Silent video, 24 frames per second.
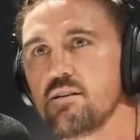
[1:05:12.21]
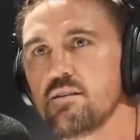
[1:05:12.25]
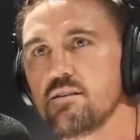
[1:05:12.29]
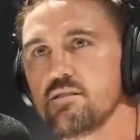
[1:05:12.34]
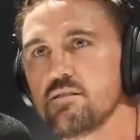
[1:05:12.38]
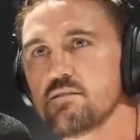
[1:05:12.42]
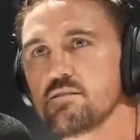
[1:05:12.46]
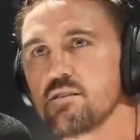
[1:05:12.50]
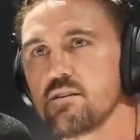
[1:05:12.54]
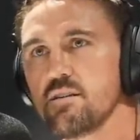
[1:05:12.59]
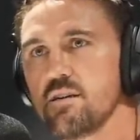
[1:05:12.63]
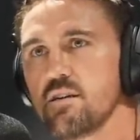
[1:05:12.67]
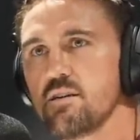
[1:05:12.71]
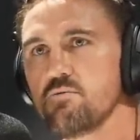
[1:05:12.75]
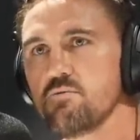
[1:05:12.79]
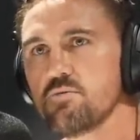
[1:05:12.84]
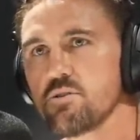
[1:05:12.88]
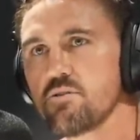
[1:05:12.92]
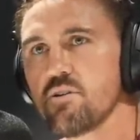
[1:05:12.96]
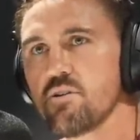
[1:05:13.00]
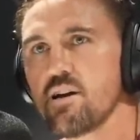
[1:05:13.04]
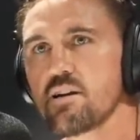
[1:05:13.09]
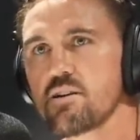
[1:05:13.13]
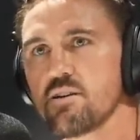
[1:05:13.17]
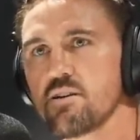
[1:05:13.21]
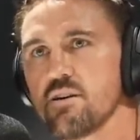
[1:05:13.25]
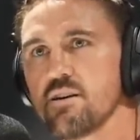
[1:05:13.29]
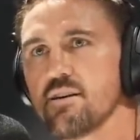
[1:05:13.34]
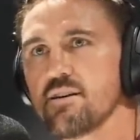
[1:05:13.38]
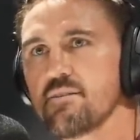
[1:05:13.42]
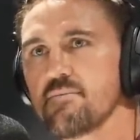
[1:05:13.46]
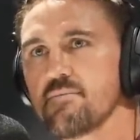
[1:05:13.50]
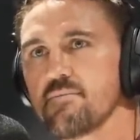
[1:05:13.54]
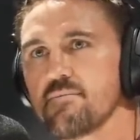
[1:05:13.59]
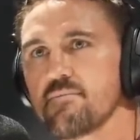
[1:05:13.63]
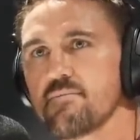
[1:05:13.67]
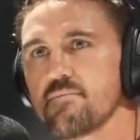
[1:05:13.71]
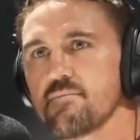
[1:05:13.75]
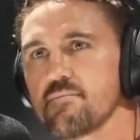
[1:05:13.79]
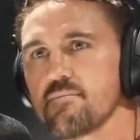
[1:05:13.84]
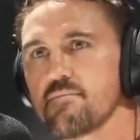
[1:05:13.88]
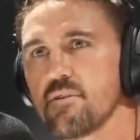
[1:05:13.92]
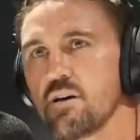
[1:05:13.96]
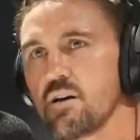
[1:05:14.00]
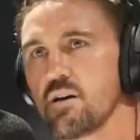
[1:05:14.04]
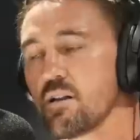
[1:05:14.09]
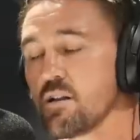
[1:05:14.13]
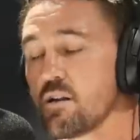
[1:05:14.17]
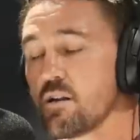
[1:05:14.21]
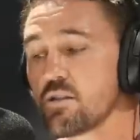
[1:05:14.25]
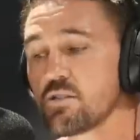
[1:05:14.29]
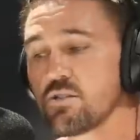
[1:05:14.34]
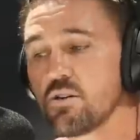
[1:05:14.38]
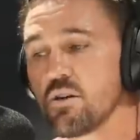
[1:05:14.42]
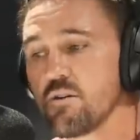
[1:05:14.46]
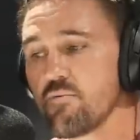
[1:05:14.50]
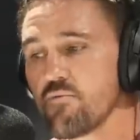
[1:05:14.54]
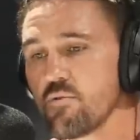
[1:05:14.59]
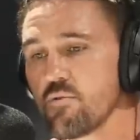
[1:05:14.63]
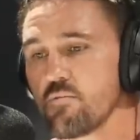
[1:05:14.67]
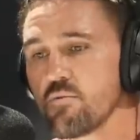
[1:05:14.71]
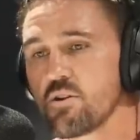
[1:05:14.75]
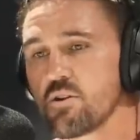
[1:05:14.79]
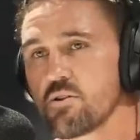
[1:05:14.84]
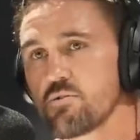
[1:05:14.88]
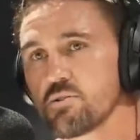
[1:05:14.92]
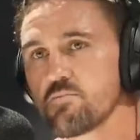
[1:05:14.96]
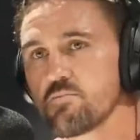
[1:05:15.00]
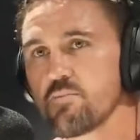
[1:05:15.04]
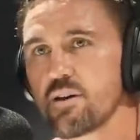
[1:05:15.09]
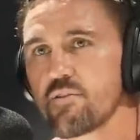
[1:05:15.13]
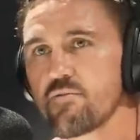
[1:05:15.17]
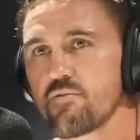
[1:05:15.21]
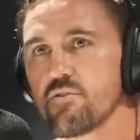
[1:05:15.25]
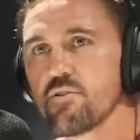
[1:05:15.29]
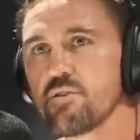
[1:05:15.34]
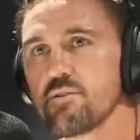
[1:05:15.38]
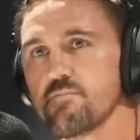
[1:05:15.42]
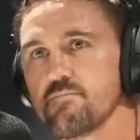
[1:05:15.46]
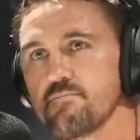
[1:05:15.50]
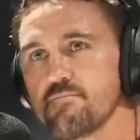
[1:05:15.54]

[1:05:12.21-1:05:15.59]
So yeah, he was a great guy. I had a lot of time for him, a lot of respect for him.